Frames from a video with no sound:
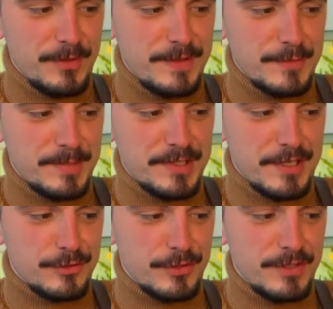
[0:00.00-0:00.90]
in this
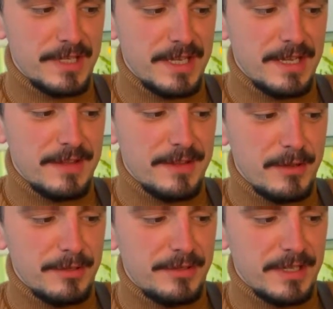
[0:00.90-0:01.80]
position. The
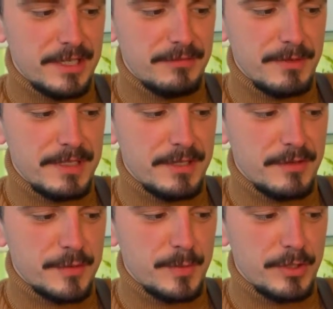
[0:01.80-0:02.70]
only thing you're really doing
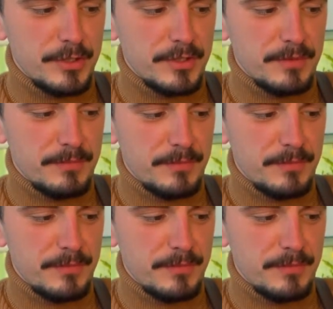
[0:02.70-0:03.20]
is putting your